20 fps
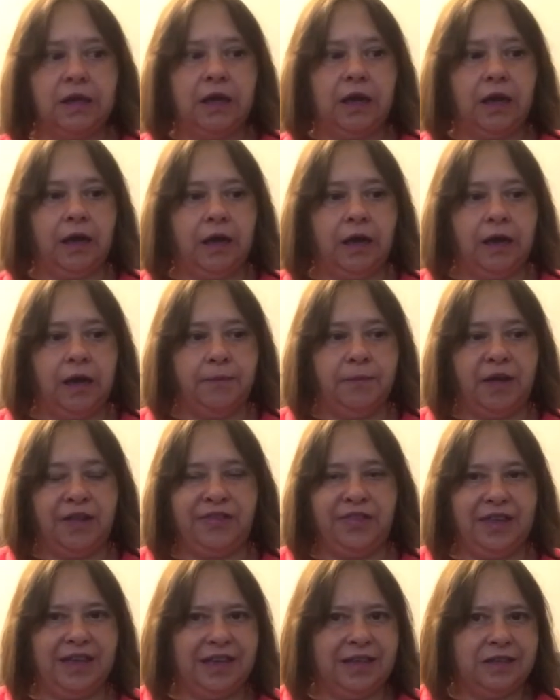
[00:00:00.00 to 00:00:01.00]
I
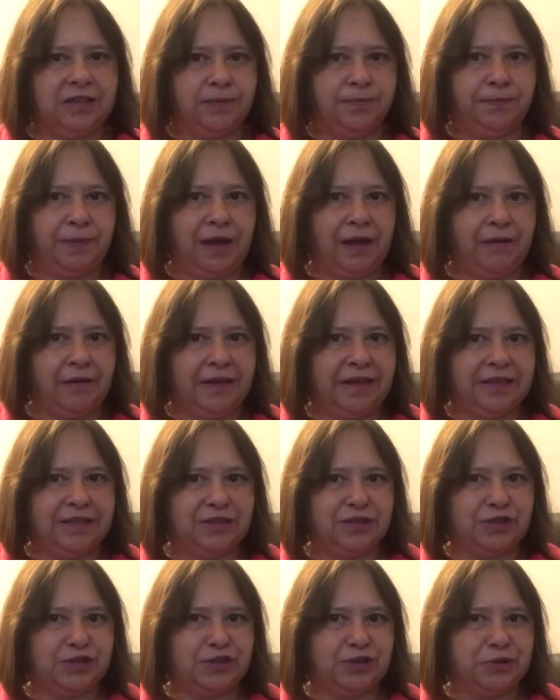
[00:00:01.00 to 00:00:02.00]
think it's about
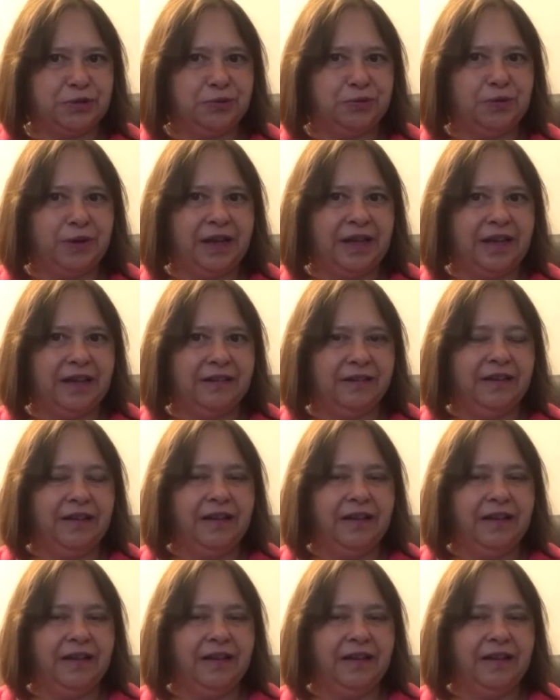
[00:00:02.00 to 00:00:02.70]
his twin.